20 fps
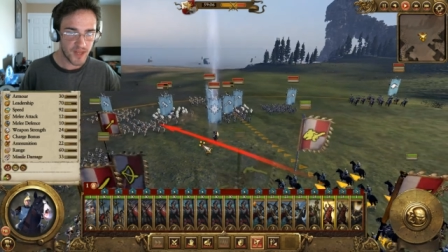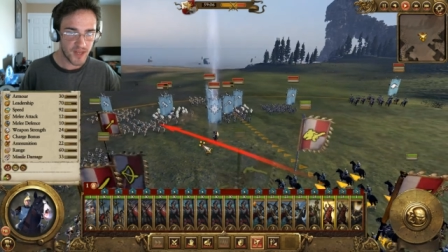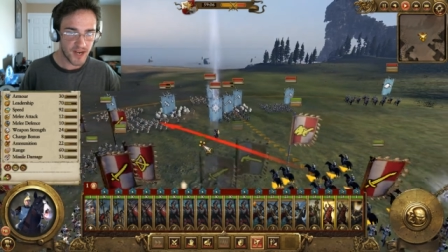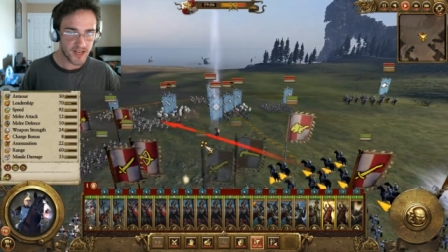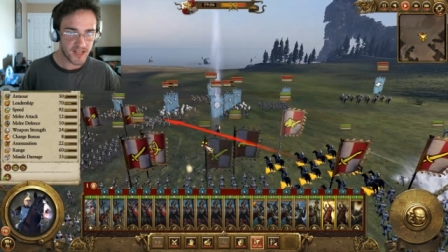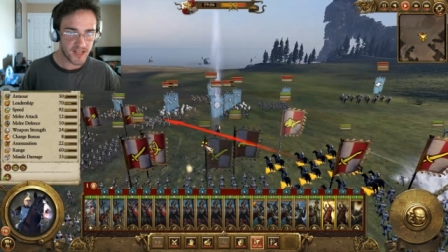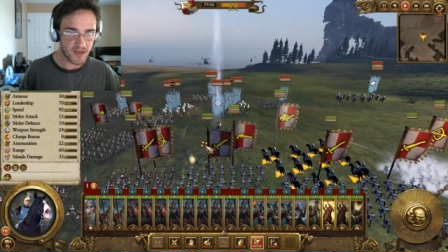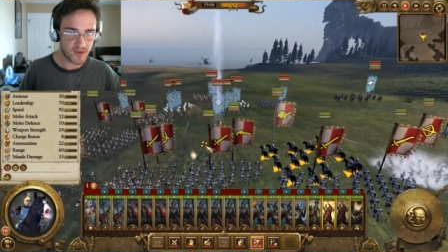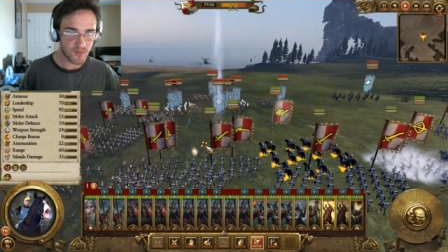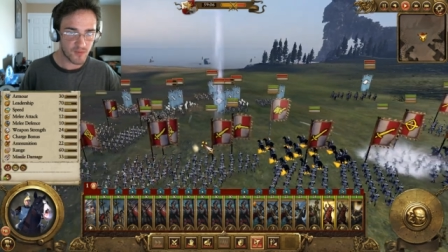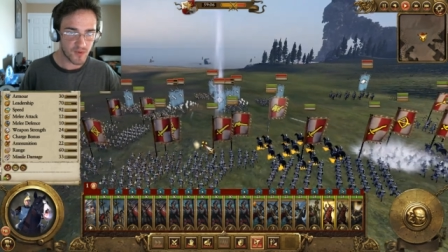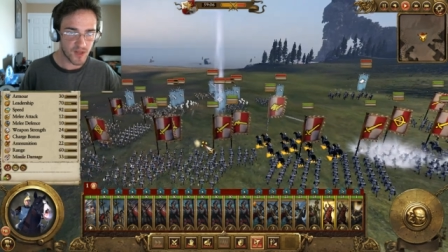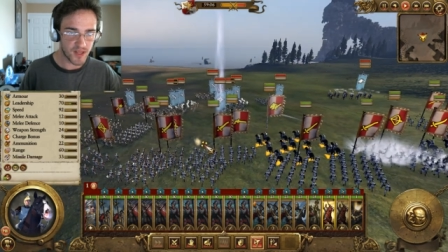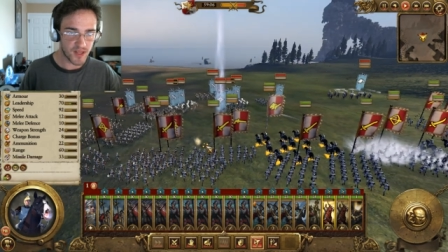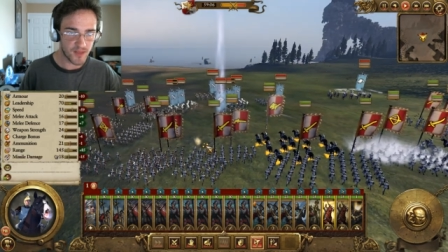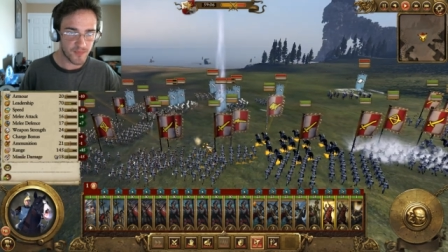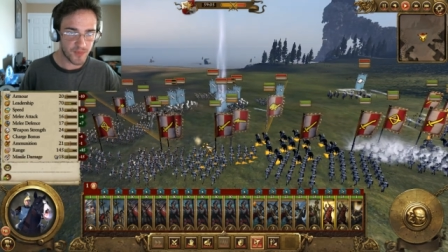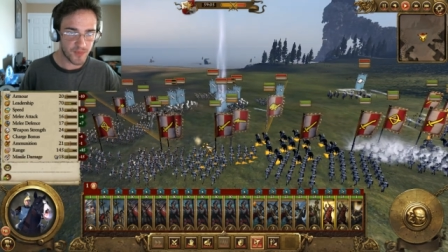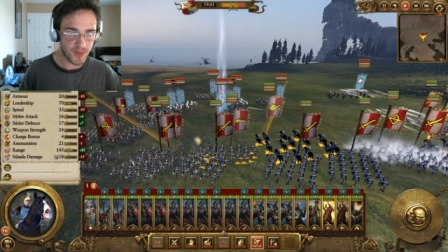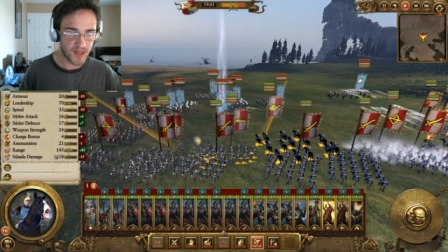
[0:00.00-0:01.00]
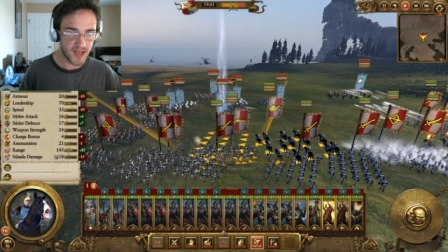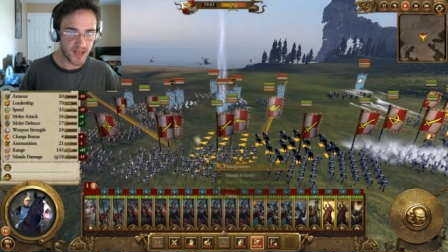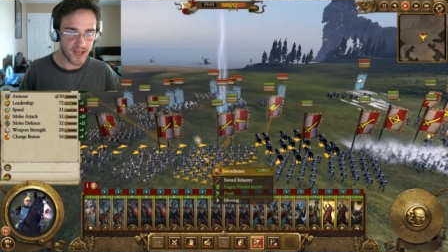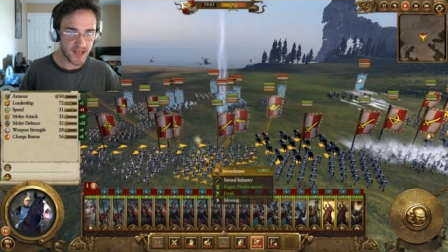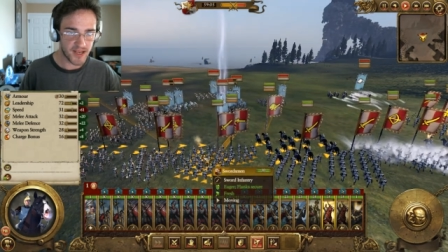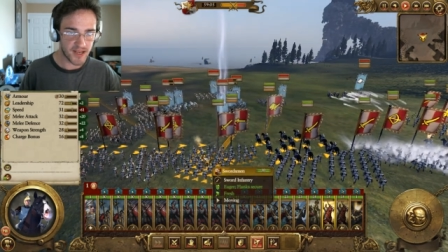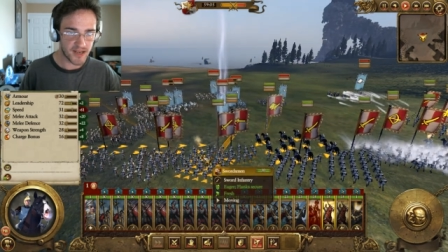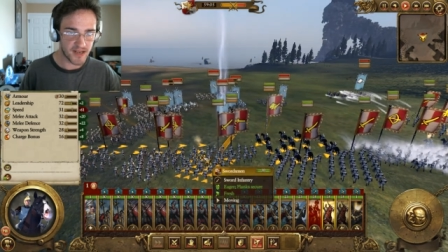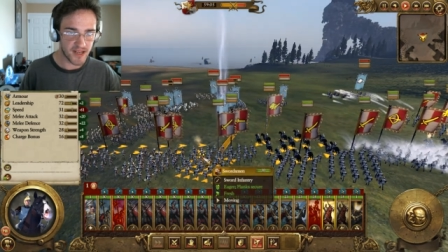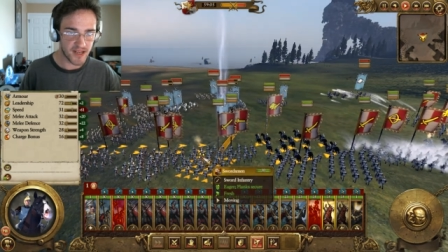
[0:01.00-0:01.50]
One that I can really
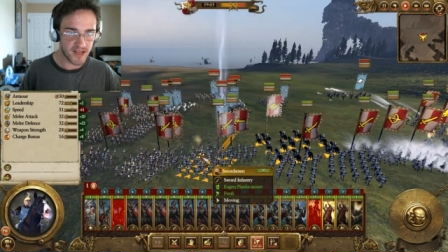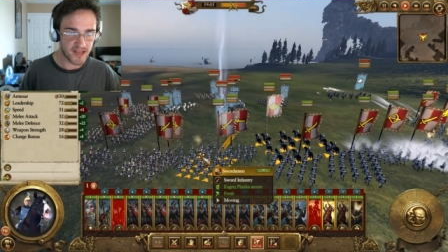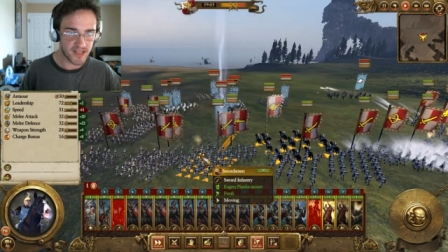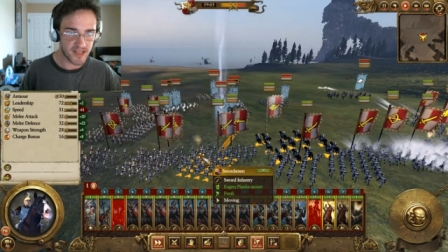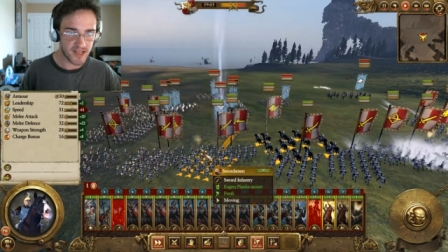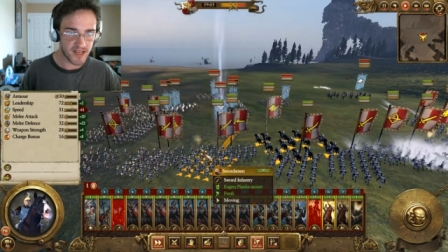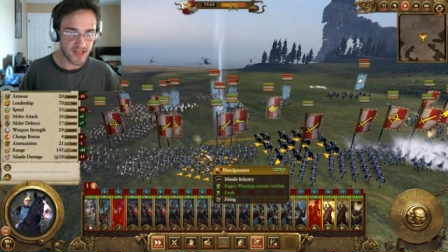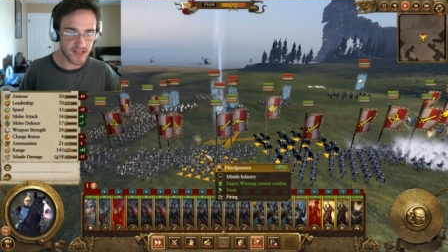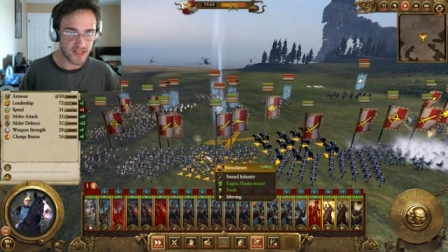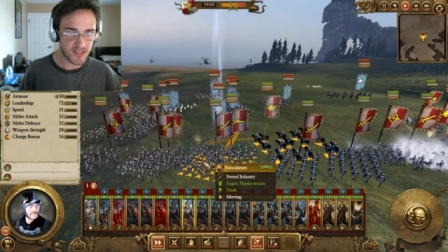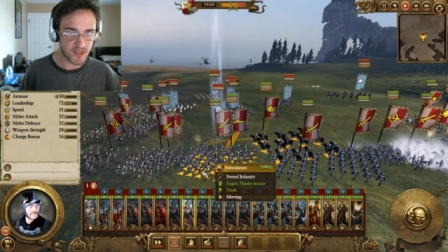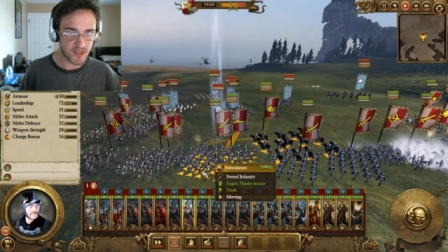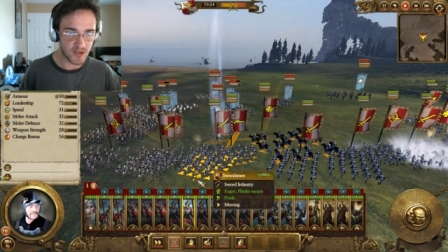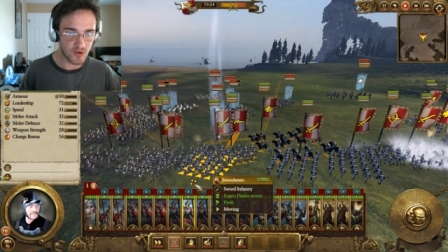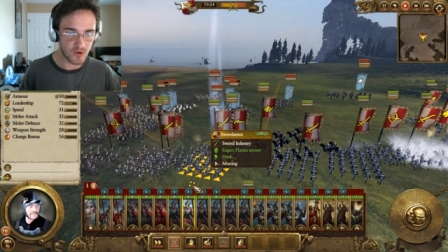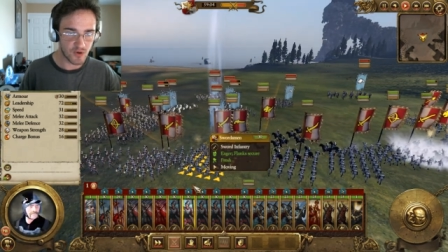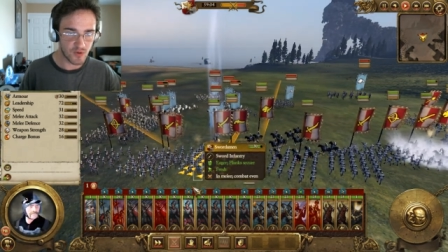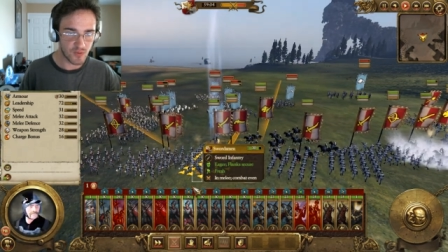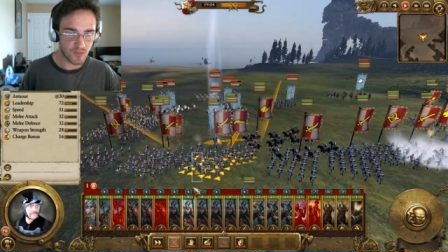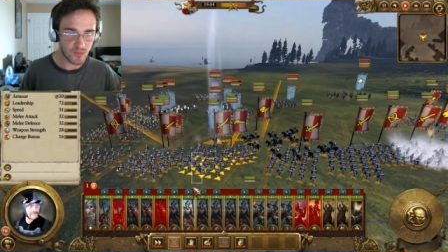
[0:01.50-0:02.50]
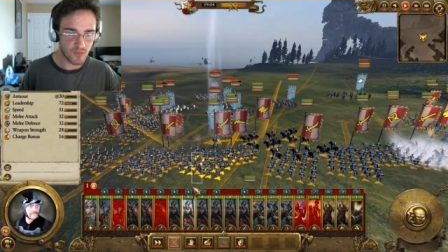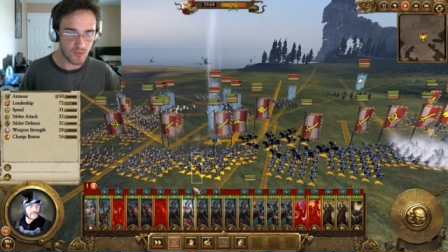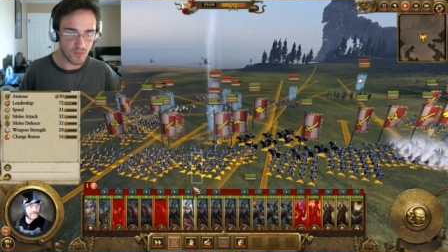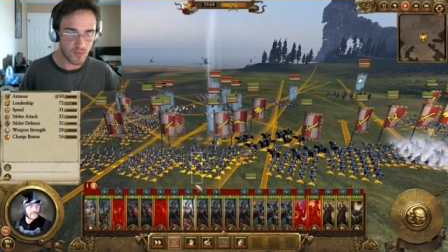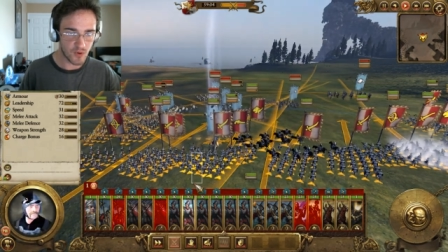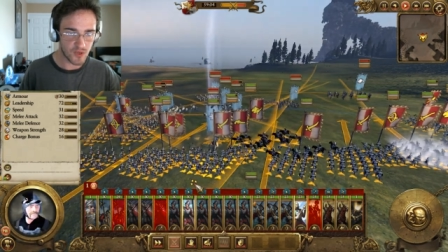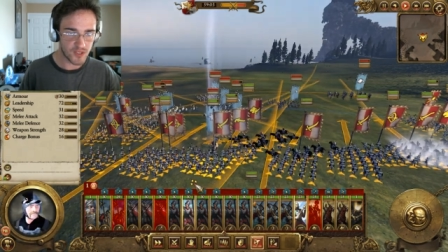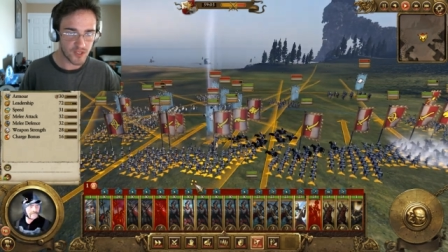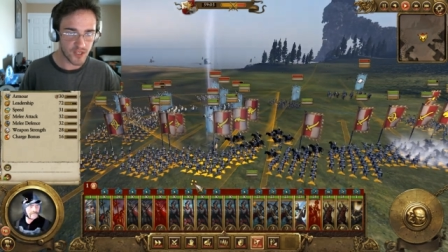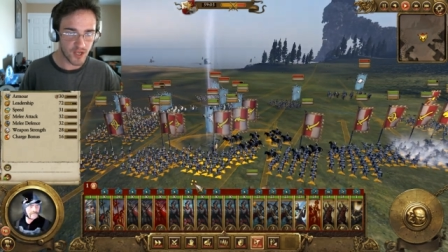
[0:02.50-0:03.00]
play and, and get into
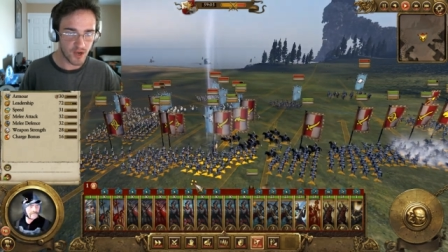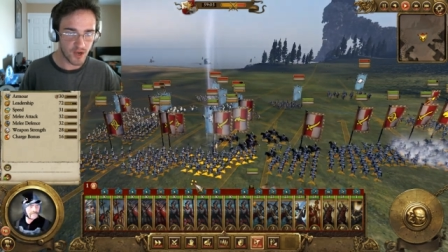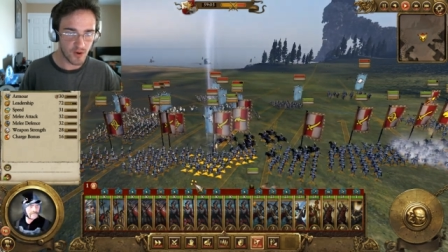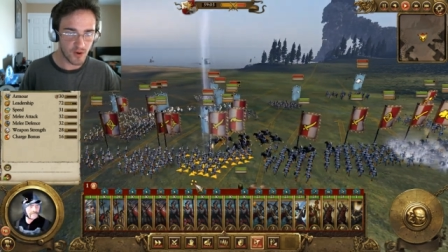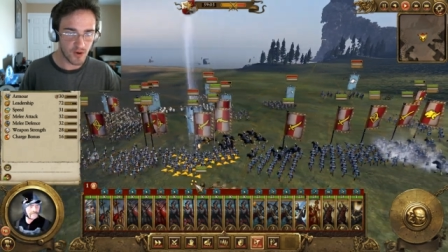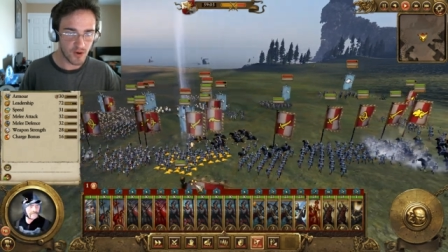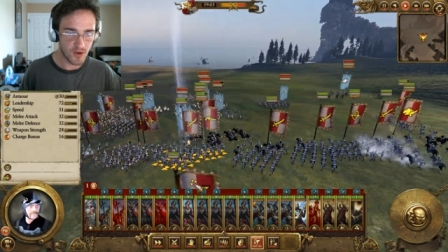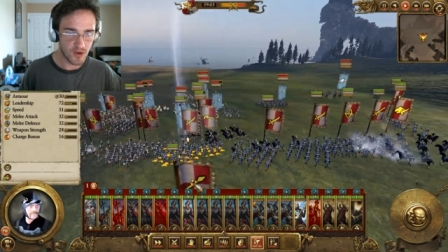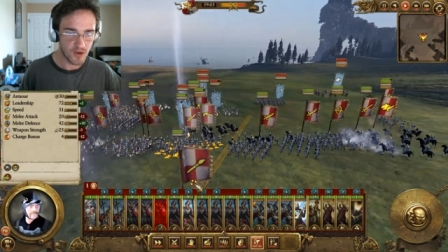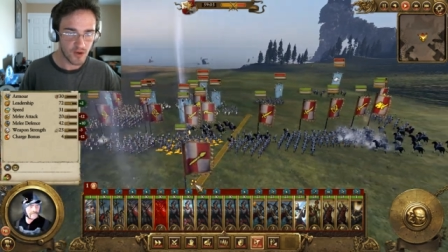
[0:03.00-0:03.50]
more so.